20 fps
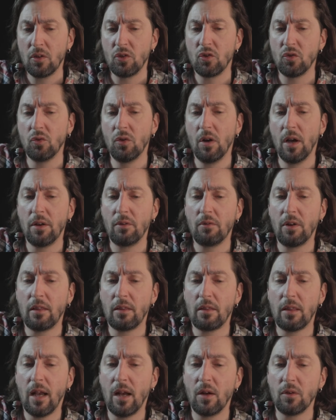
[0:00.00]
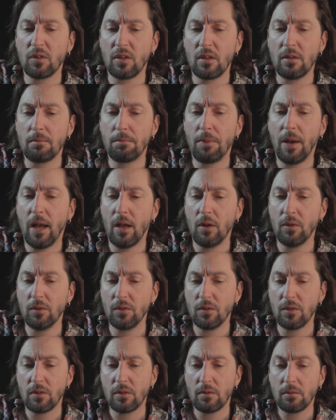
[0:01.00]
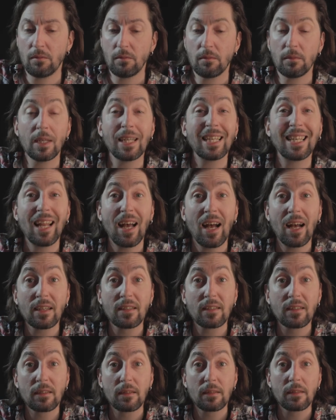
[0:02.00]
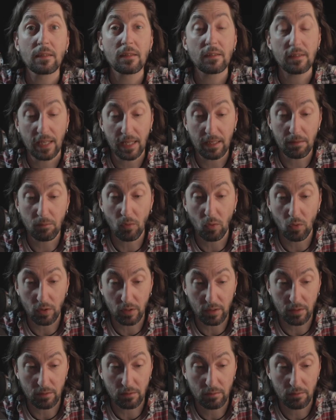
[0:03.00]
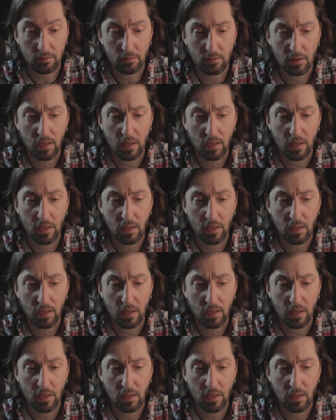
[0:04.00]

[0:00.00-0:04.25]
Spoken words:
200,000 pounds, at last, said Morgan.